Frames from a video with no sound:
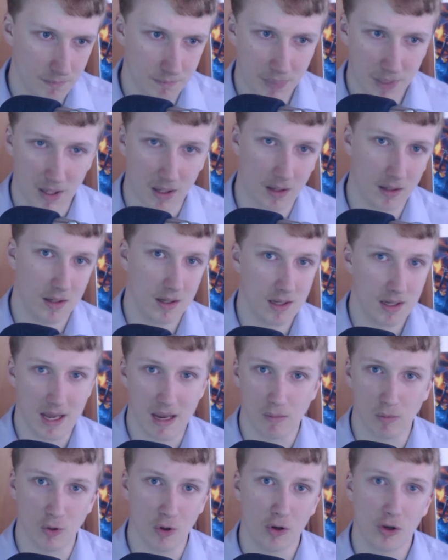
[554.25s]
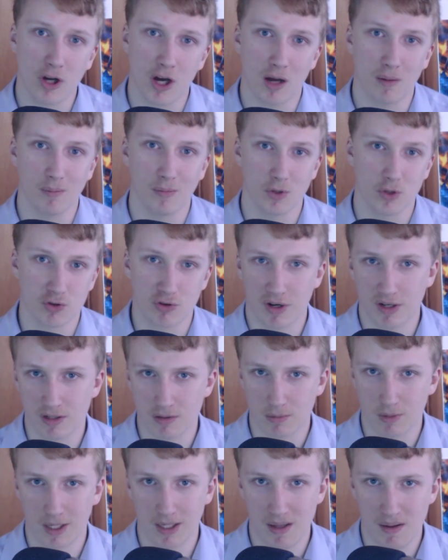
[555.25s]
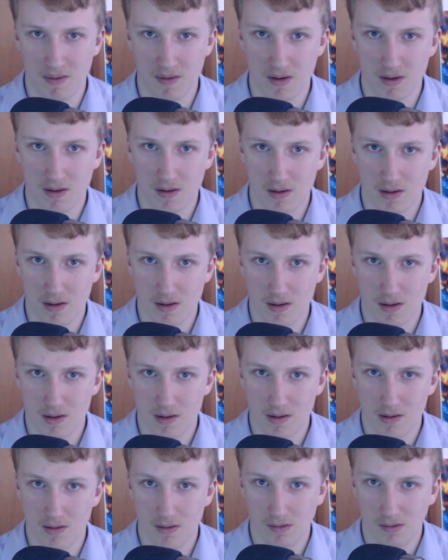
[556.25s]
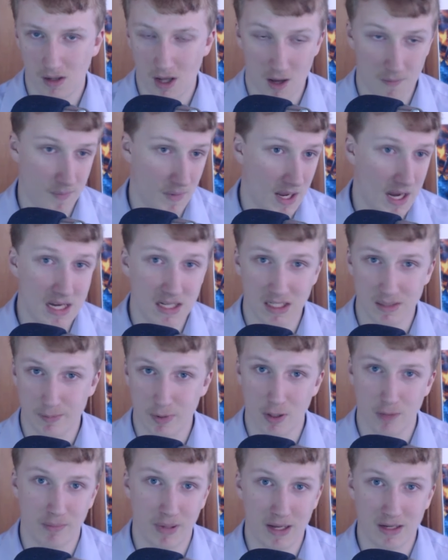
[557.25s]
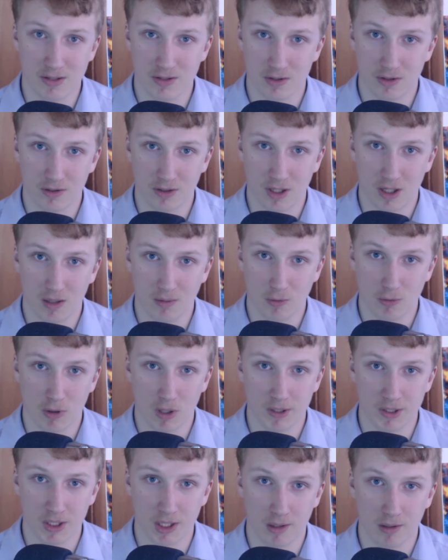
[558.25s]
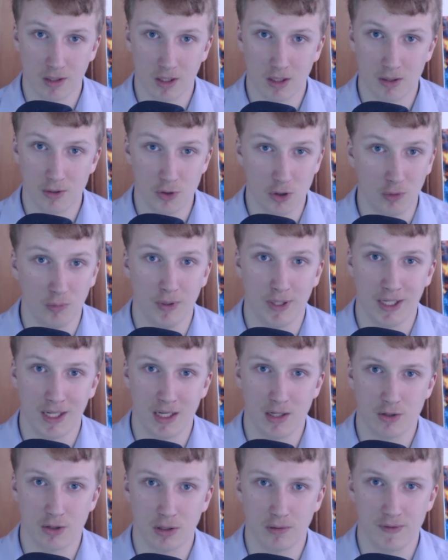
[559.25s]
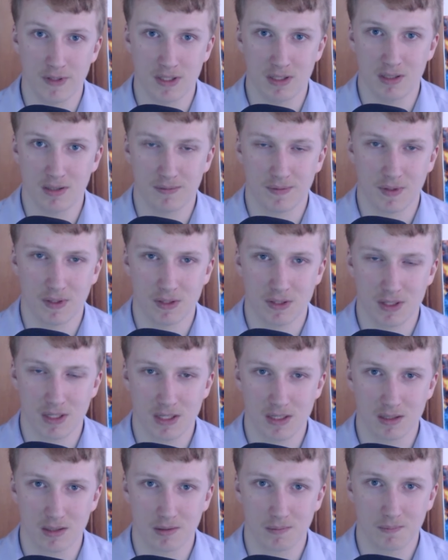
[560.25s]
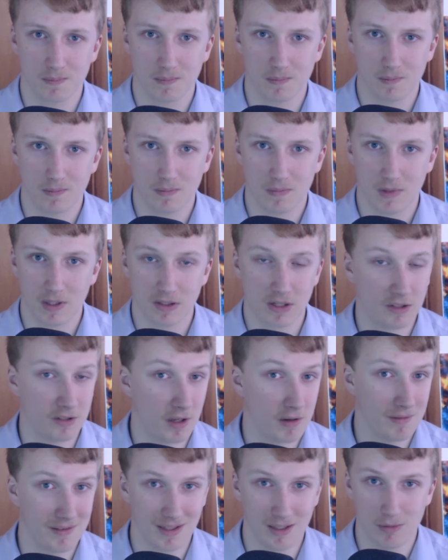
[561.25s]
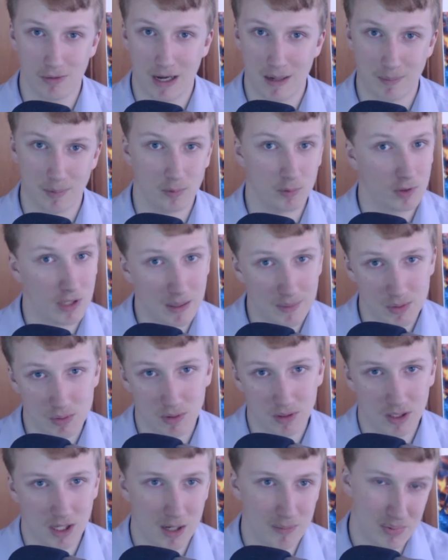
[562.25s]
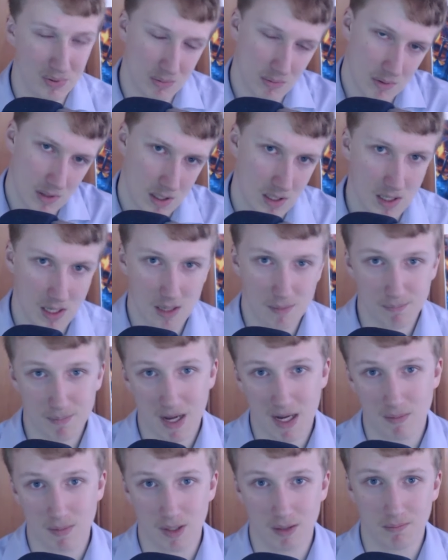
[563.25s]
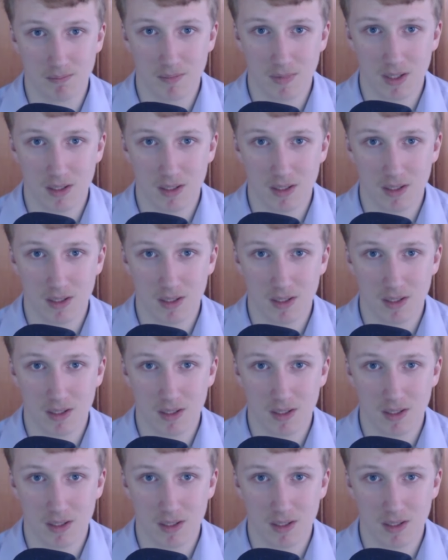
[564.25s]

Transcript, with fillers: But it will not come straight away. I'm easily putting bets on uh, Guardiola not winning any trophies in his first season. So I don't think it will happen. Capital One Cup, maybe.